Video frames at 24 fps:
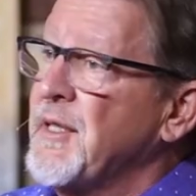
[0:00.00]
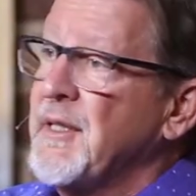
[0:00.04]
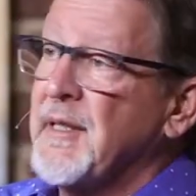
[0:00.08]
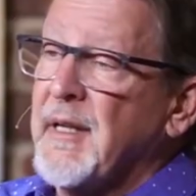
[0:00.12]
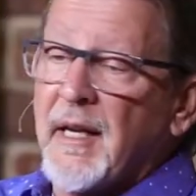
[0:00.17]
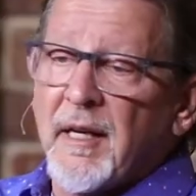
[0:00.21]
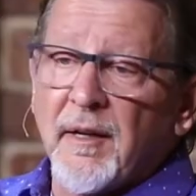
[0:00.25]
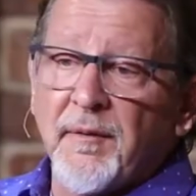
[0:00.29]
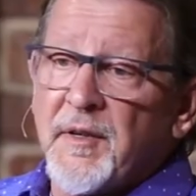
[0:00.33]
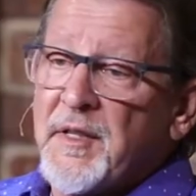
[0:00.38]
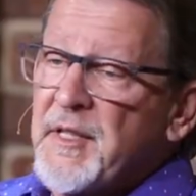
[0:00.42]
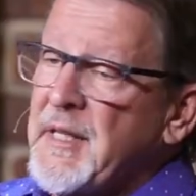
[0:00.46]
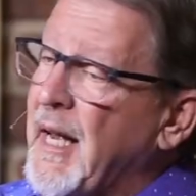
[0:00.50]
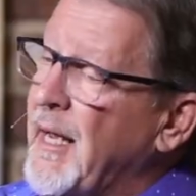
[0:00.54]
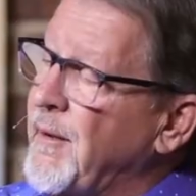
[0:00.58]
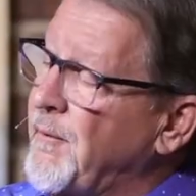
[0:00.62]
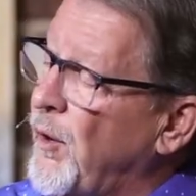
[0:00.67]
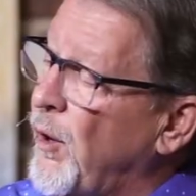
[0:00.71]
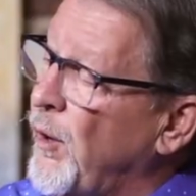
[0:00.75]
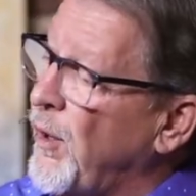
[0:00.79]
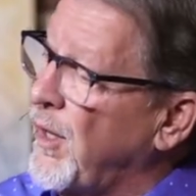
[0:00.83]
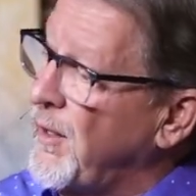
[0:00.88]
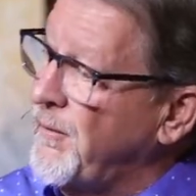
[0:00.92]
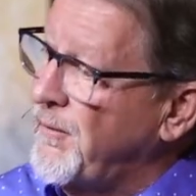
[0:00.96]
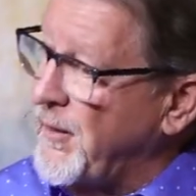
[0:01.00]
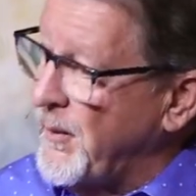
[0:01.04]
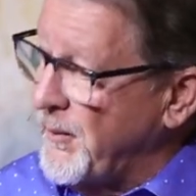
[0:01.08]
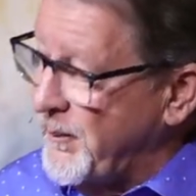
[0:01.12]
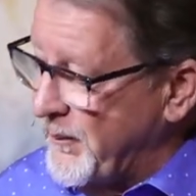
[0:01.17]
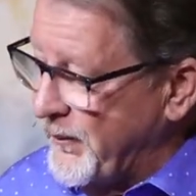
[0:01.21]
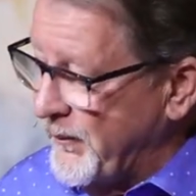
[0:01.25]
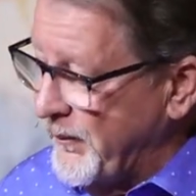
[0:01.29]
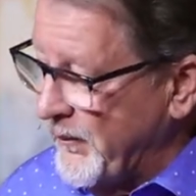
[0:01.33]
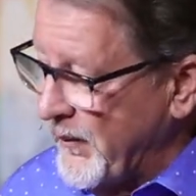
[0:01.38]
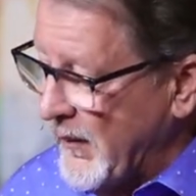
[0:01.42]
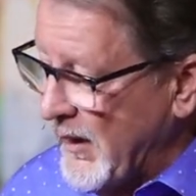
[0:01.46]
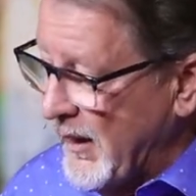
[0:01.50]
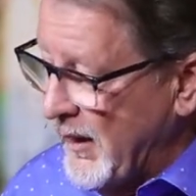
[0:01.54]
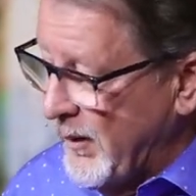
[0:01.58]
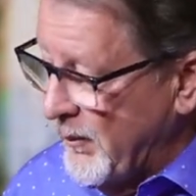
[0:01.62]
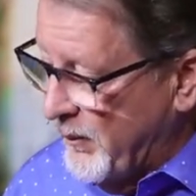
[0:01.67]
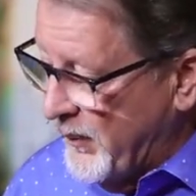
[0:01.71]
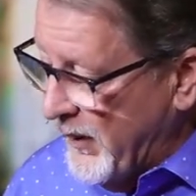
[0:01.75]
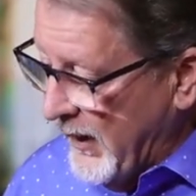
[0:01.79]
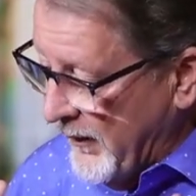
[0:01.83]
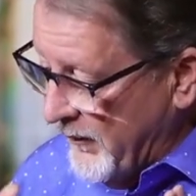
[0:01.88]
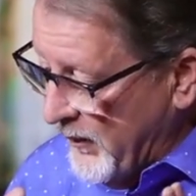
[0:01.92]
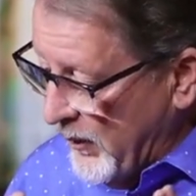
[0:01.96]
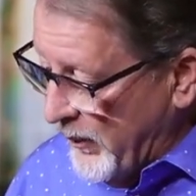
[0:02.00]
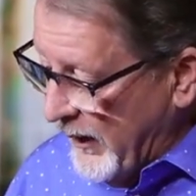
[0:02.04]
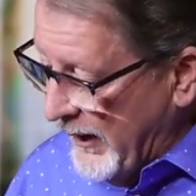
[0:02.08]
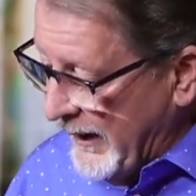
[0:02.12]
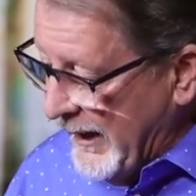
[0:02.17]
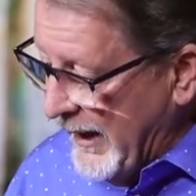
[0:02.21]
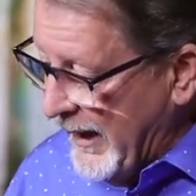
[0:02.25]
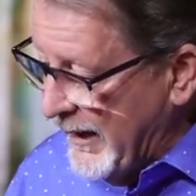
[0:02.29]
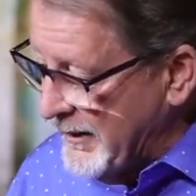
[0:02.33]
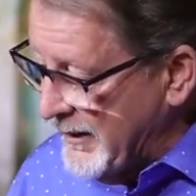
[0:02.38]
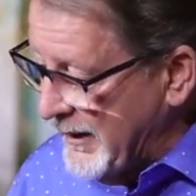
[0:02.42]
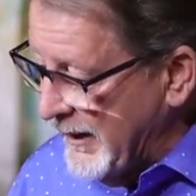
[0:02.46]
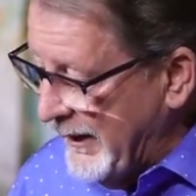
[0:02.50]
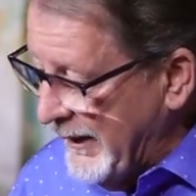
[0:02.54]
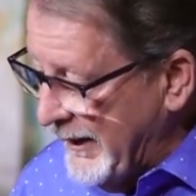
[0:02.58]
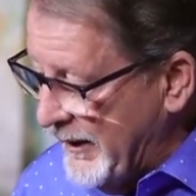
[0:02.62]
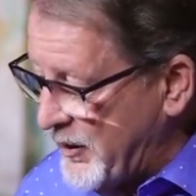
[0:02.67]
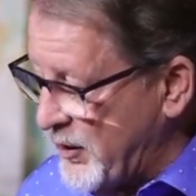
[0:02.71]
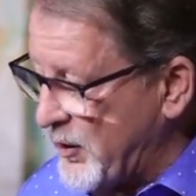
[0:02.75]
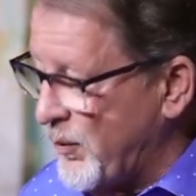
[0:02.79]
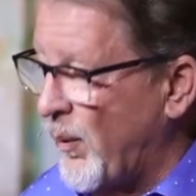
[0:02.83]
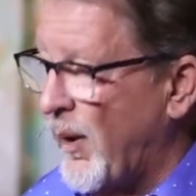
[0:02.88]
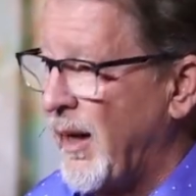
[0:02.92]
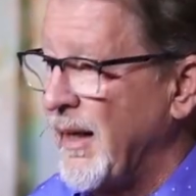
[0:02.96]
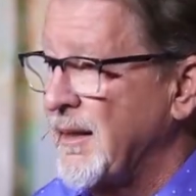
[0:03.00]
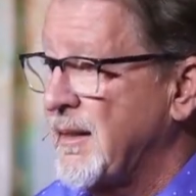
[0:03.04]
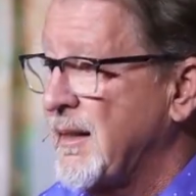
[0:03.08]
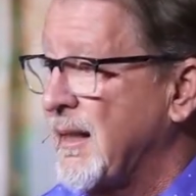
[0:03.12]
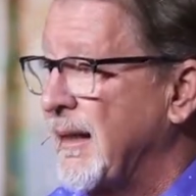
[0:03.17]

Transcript: None of us have all of them, but everybody has at least once.